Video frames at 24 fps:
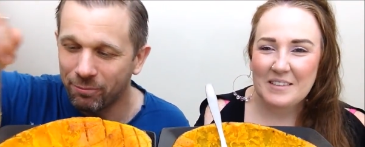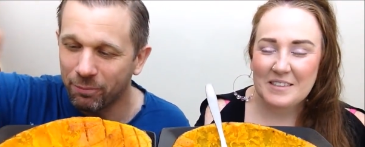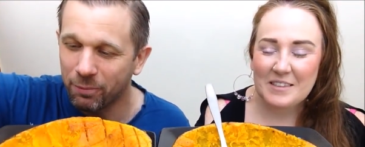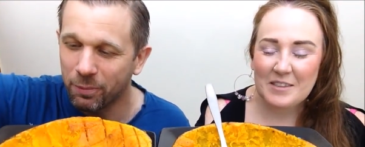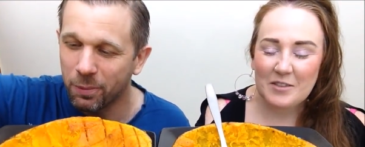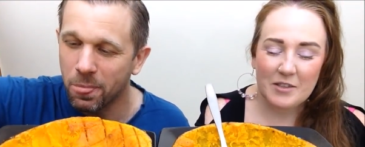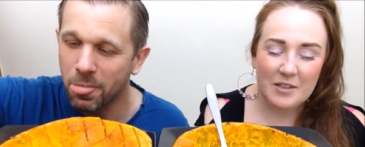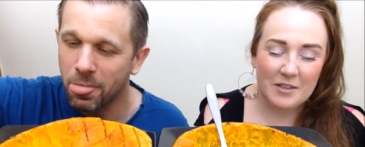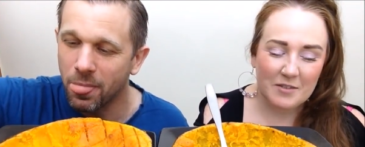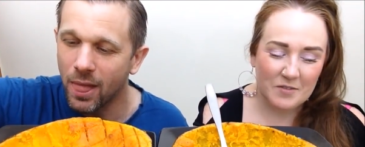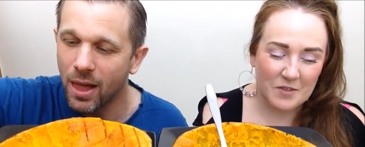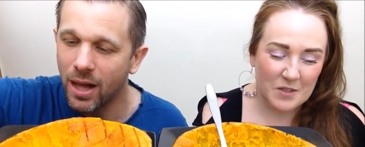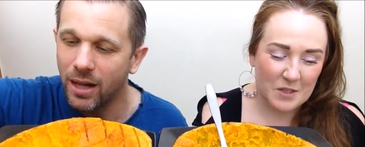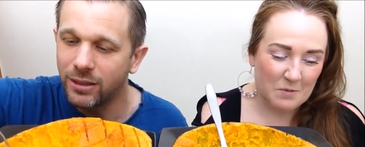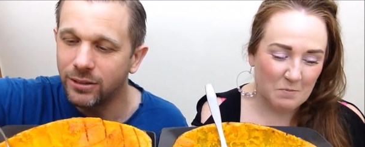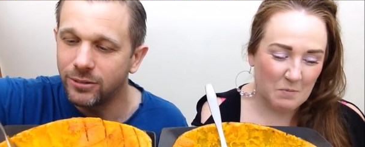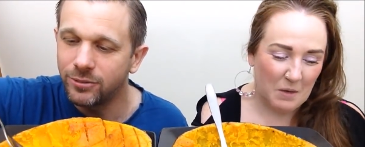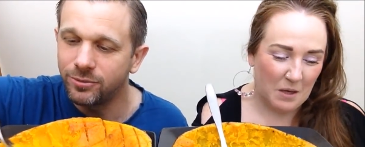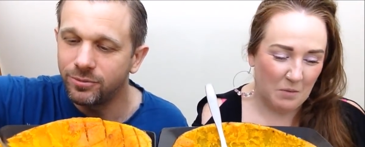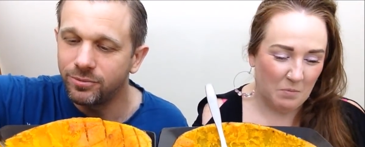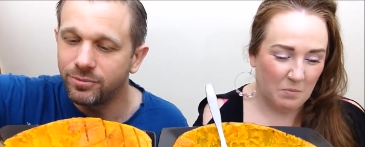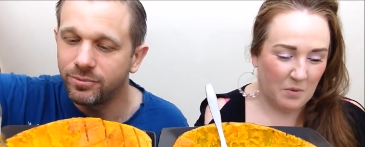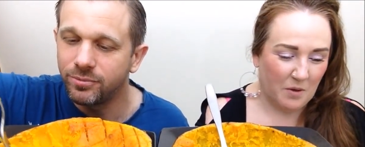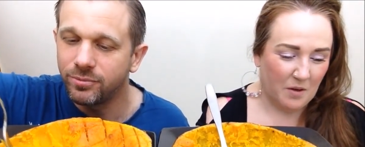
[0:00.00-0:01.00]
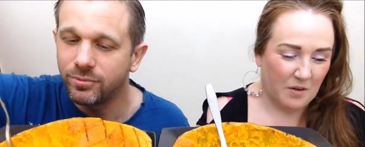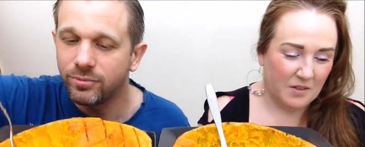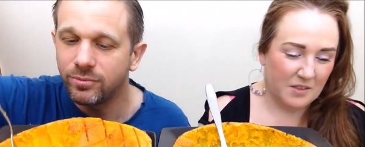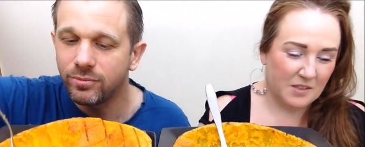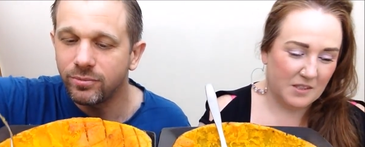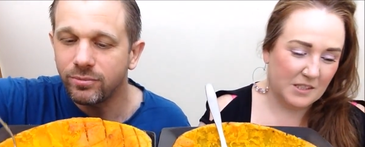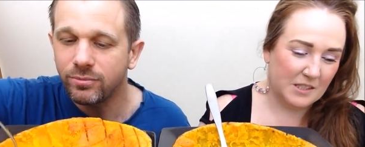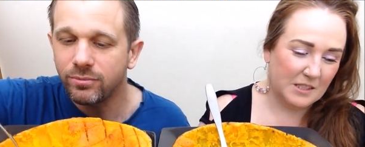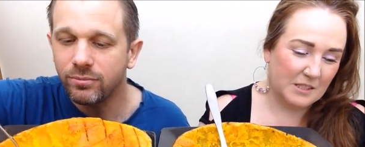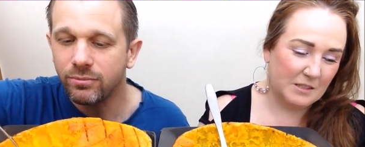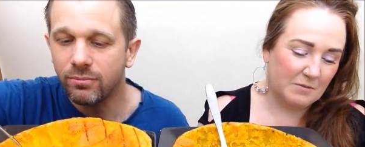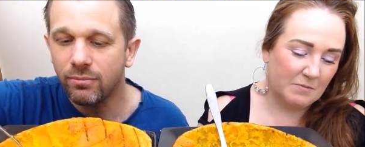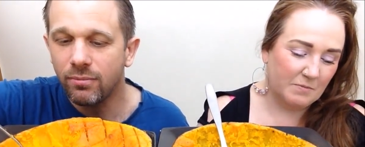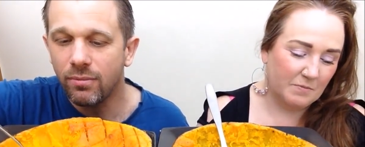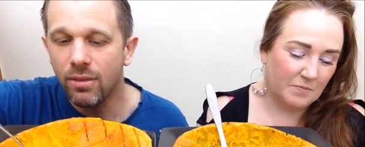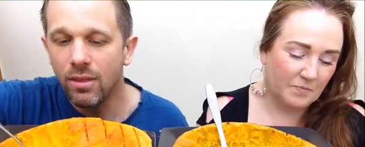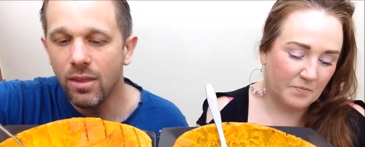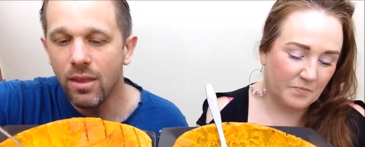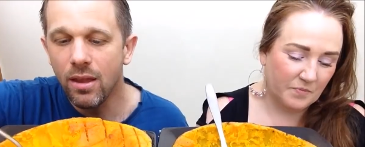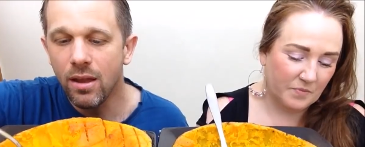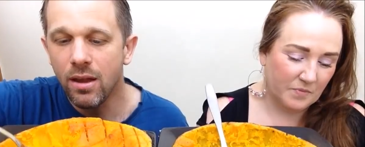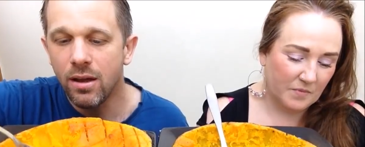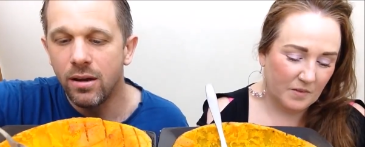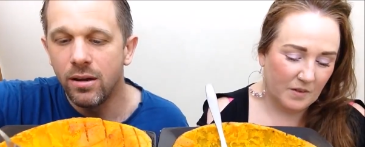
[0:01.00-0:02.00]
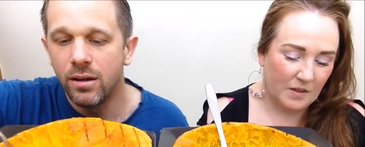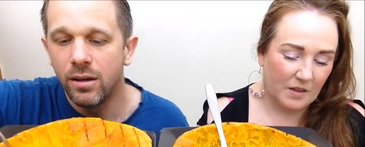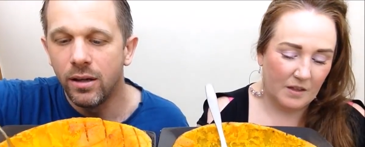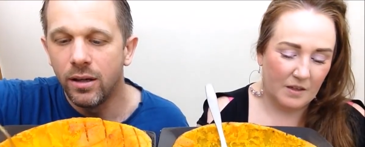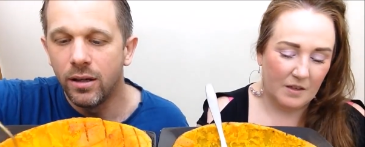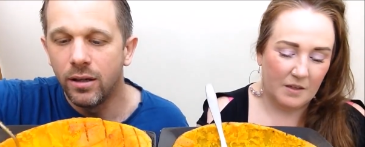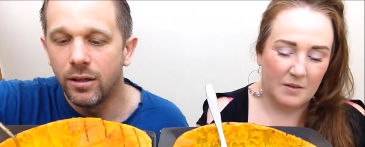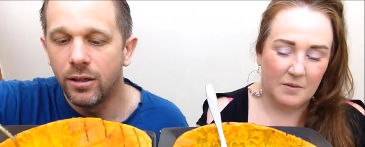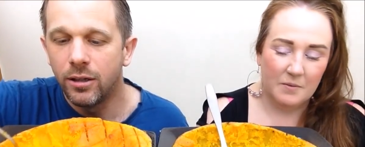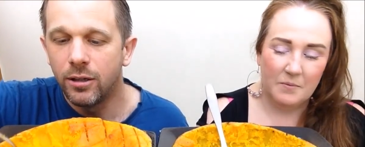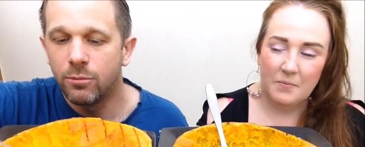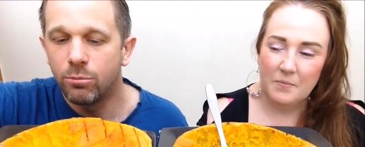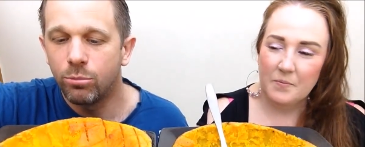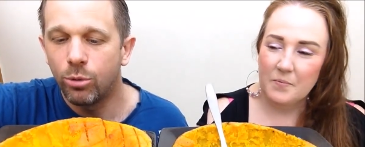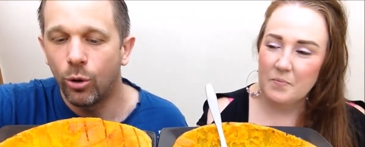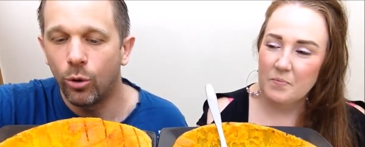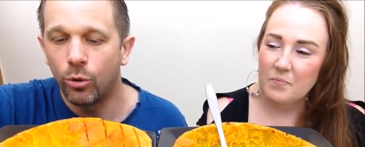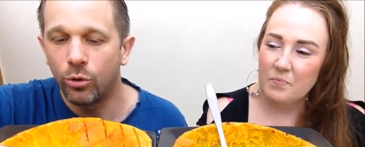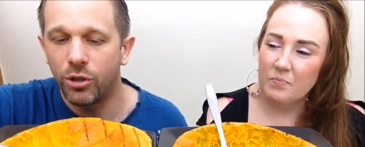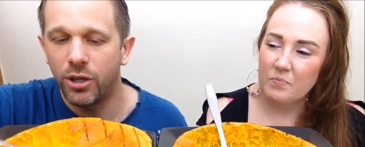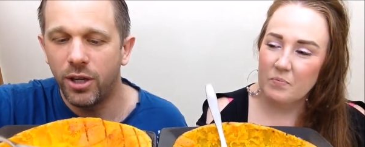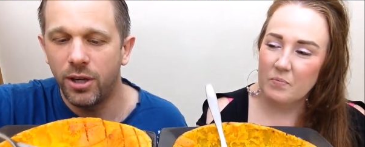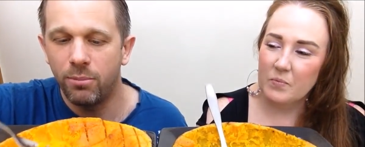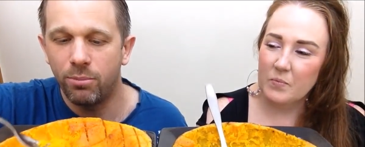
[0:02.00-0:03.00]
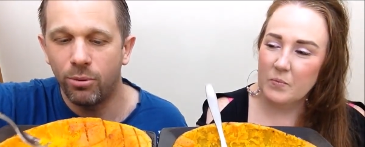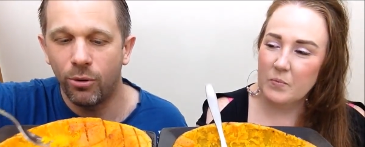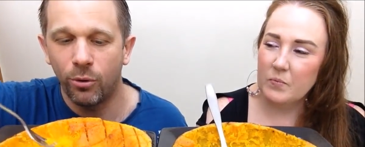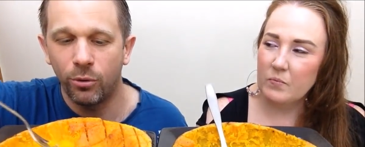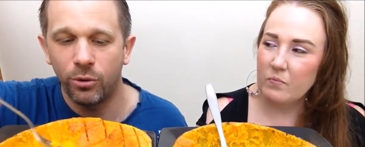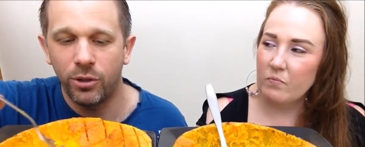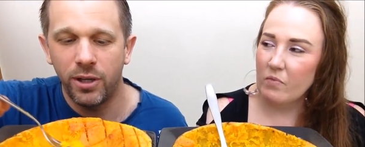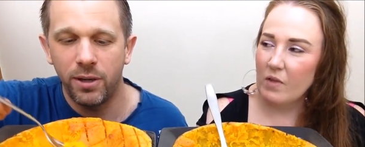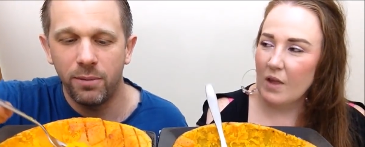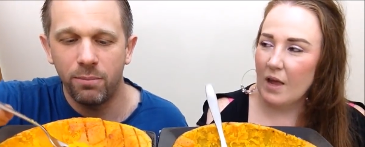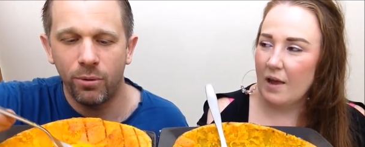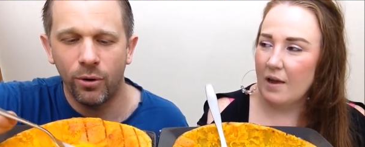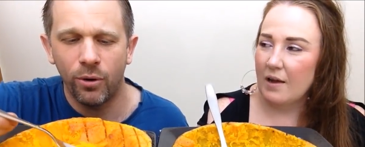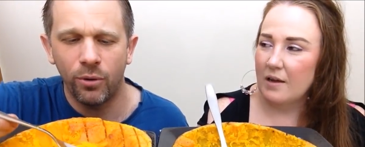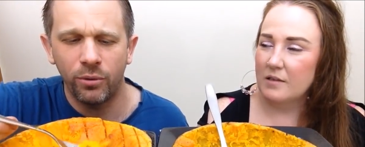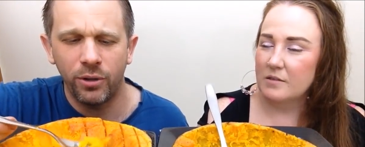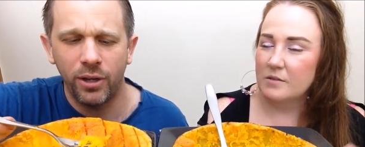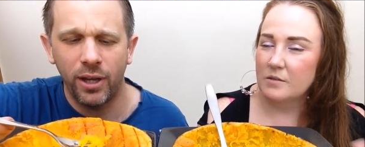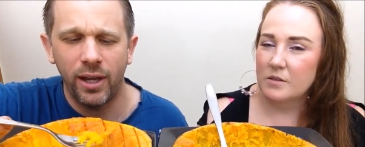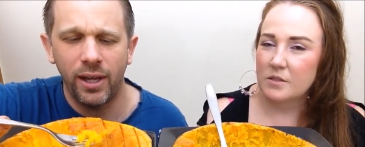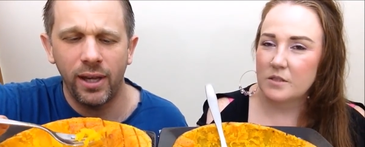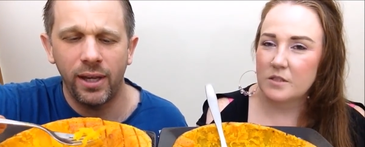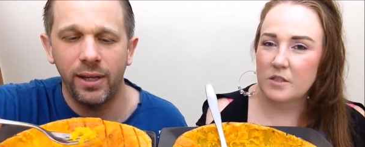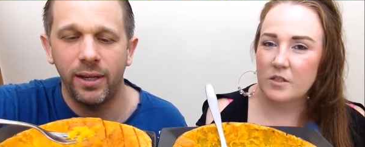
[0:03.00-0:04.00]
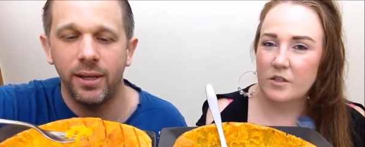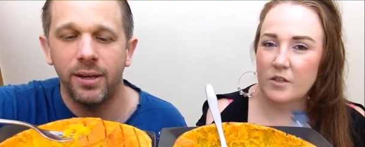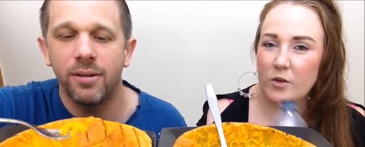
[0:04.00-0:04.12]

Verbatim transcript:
Speaker 1: Daryl loves his meat, boys. Protein, protein, protein.